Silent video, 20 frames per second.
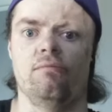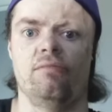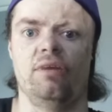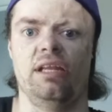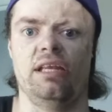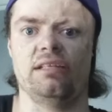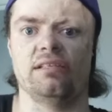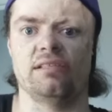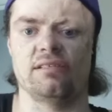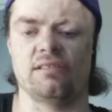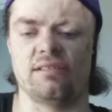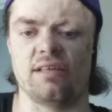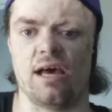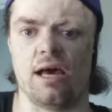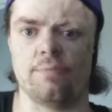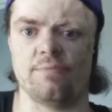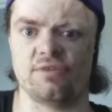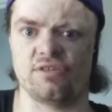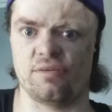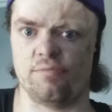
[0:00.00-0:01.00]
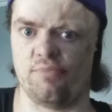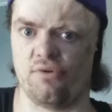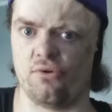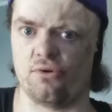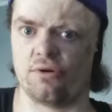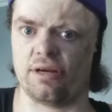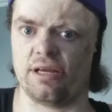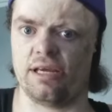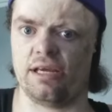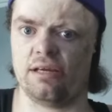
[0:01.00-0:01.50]
We need to stop
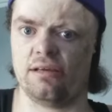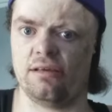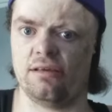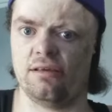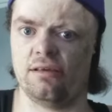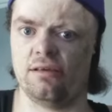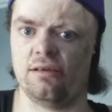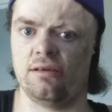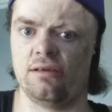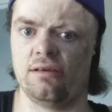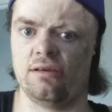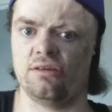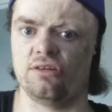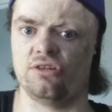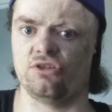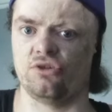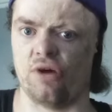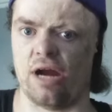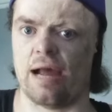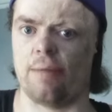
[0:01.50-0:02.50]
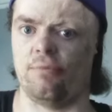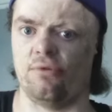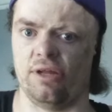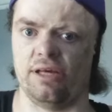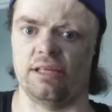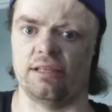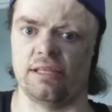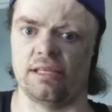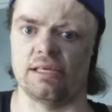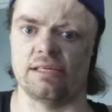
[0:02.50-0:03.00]
supporting crap
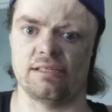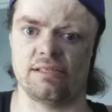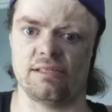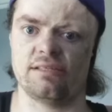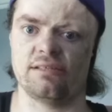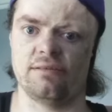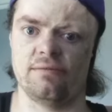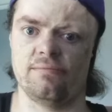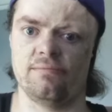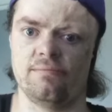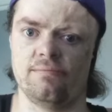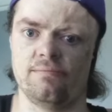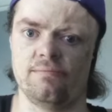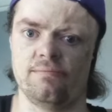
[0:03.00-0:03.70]
like this.